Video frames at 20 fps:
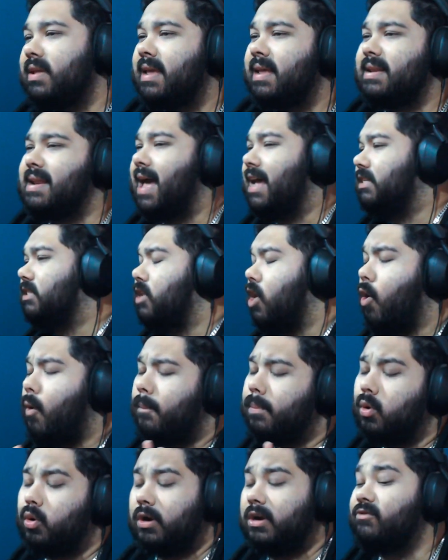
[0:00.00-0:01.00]
That's the whole
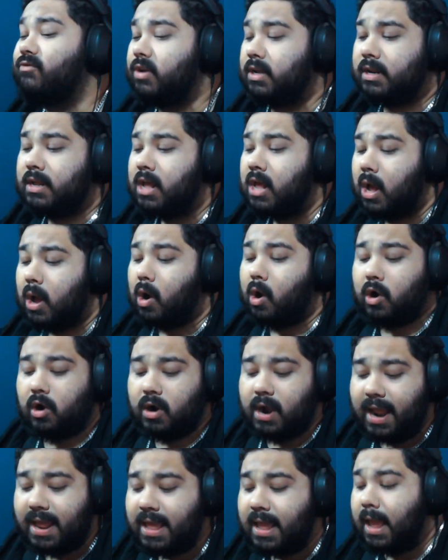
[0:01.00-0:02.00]
point of it,
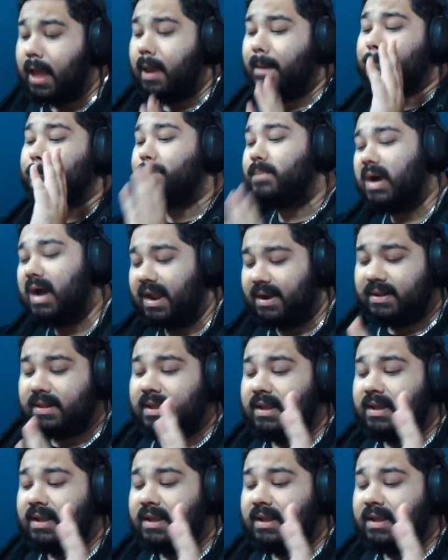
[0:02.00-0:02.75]
alright? But